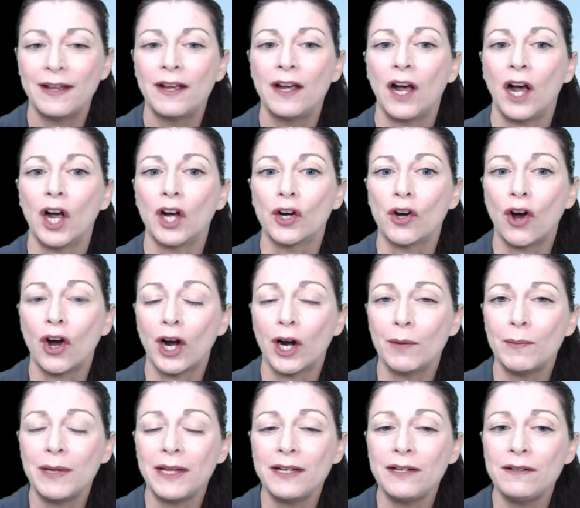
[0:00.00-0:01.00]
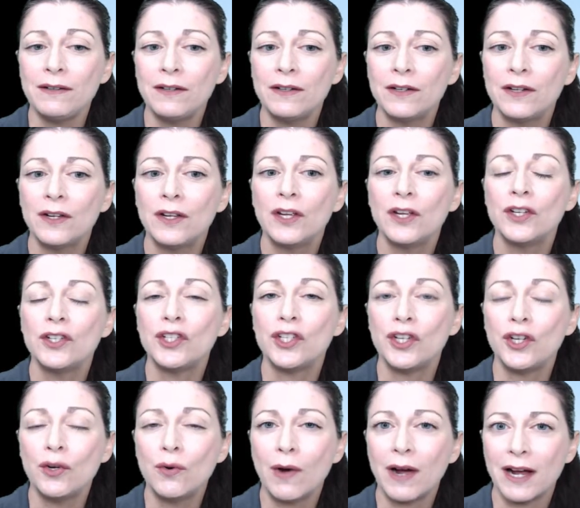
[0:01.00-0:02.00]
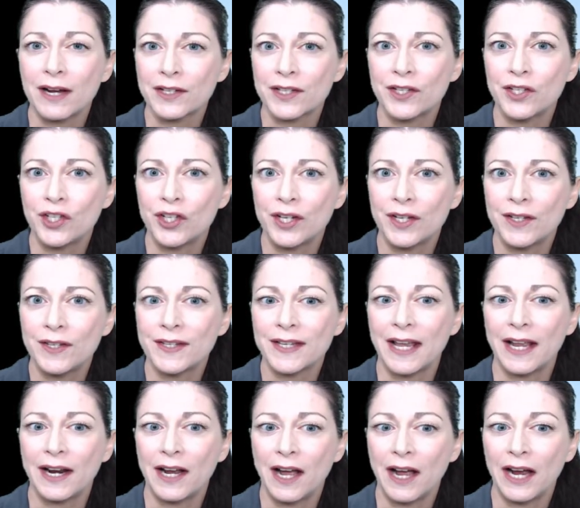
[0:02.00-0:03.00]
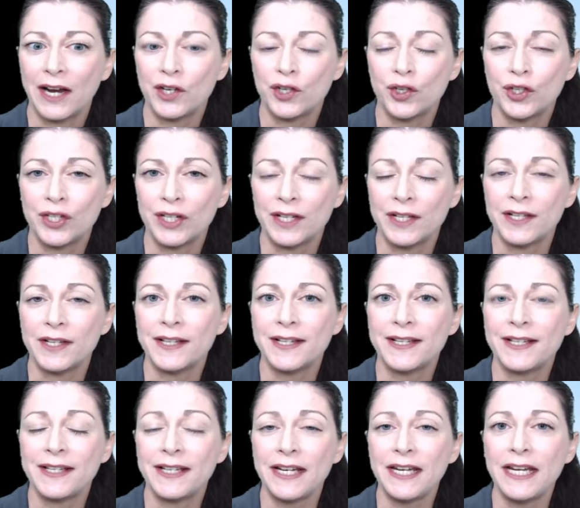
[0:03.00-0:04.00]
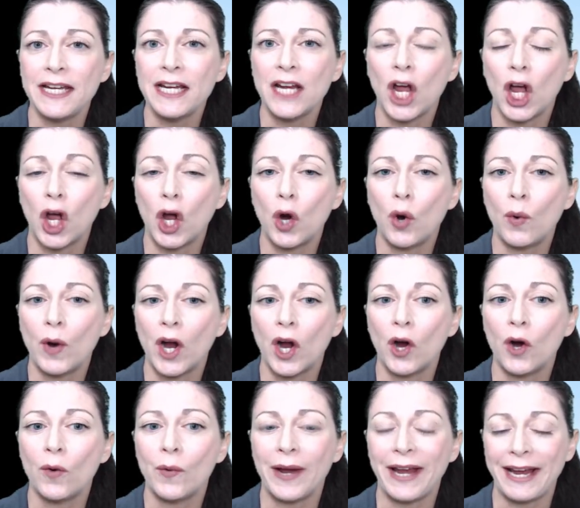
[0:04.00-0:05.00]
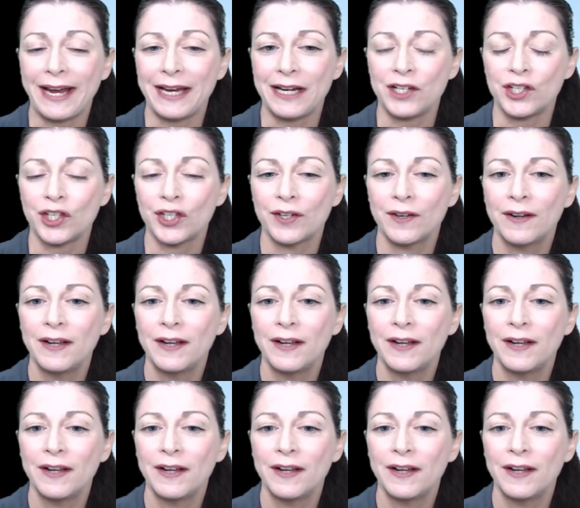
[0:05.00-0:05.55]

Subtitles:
A carbon, 2 oxygens, and a hydrogen, COOH.